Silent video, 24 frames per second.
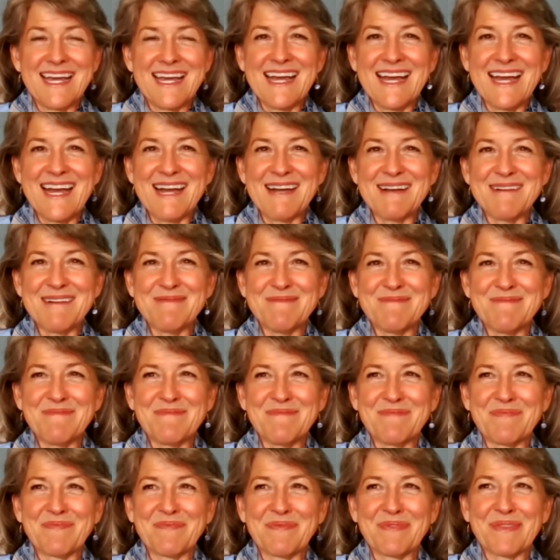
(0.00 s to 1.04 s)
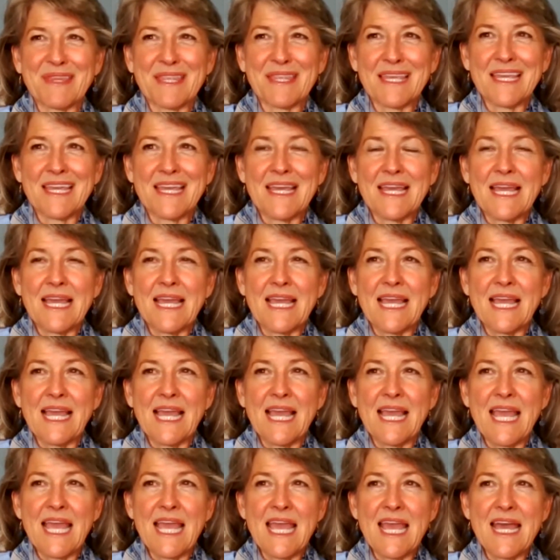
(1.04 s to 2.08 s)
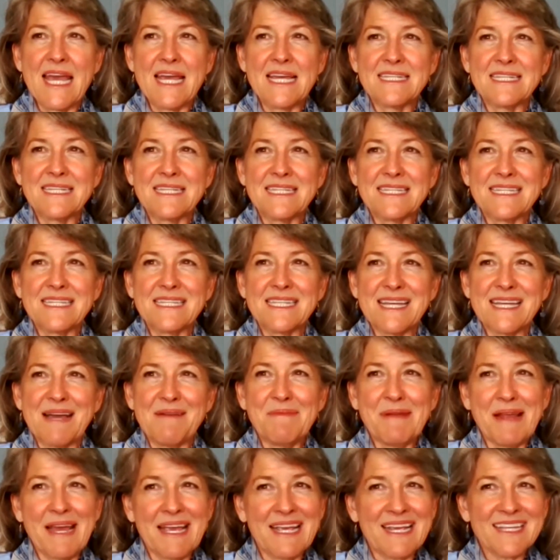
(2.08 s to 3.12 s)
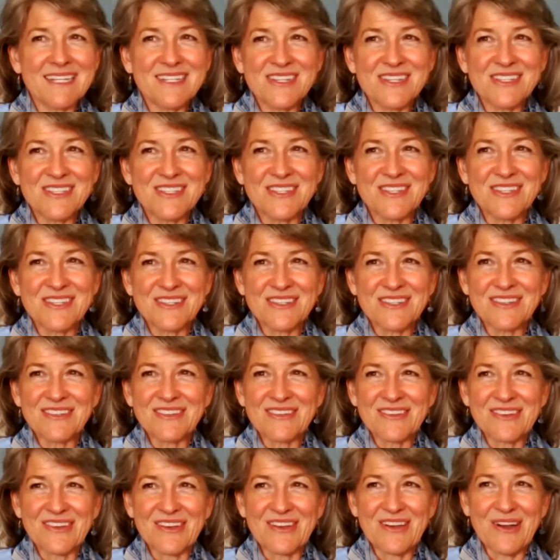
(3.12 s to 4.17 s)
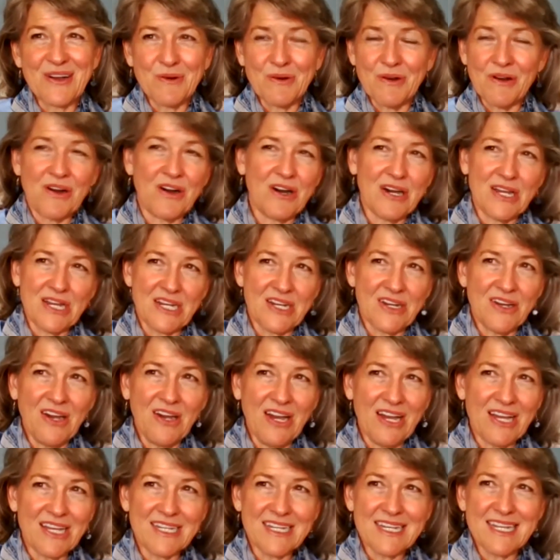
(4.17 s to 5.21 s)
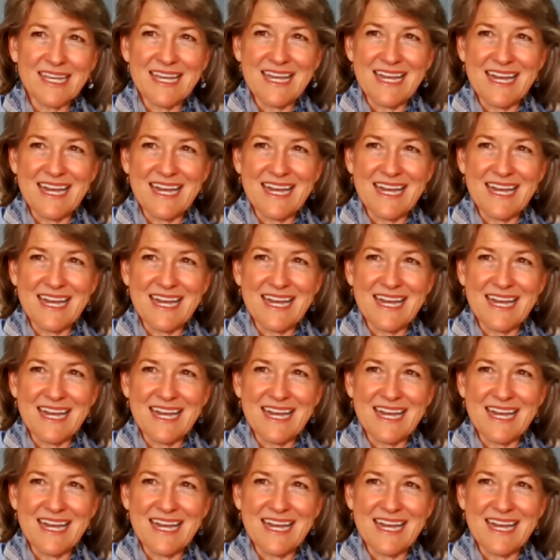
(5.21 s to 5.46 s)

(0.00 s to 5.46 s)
And I mean, I could just go on and on.